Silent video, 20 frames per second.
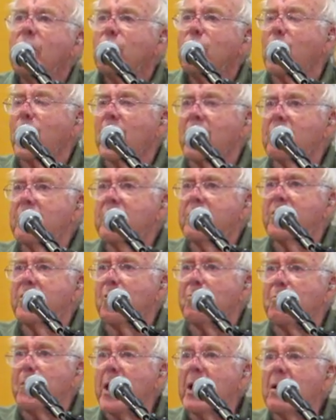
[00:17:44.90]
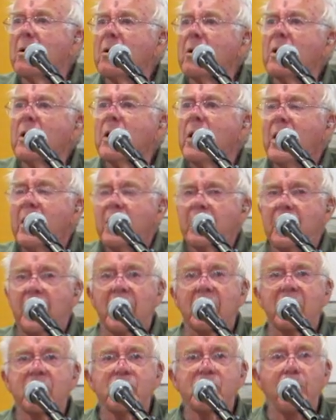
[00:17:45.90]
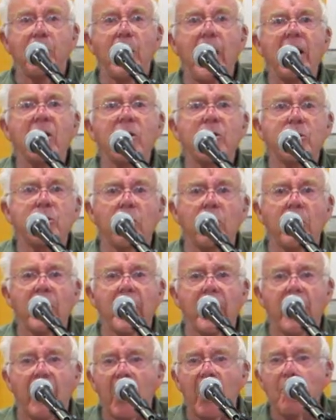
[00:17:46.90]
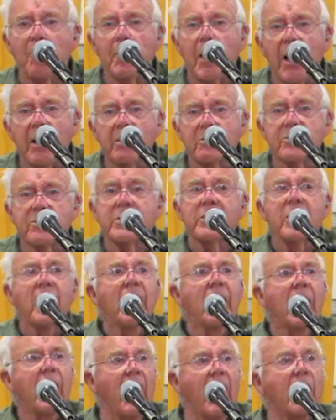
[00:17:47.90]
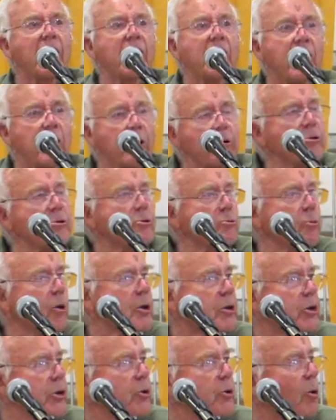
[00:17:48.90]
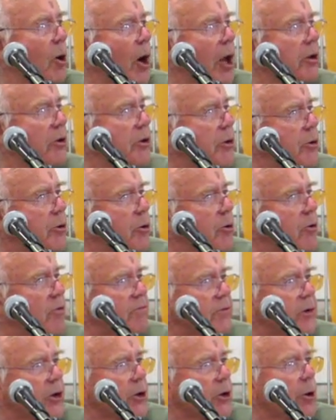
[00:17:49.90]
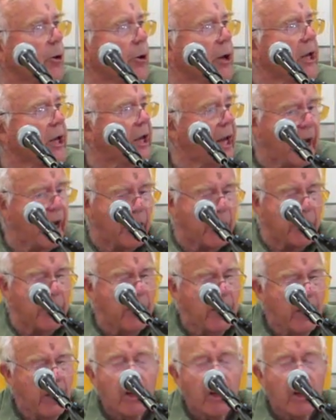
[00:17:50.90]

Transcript: with the bill, the explanatory comments, and here's what you ought to do if you're going to get it.